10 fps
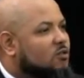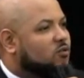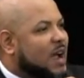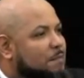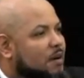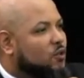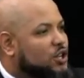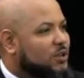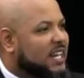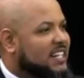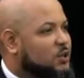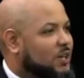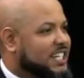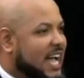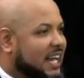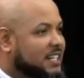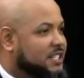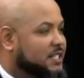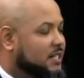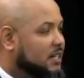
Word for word: right before you get into a challenge.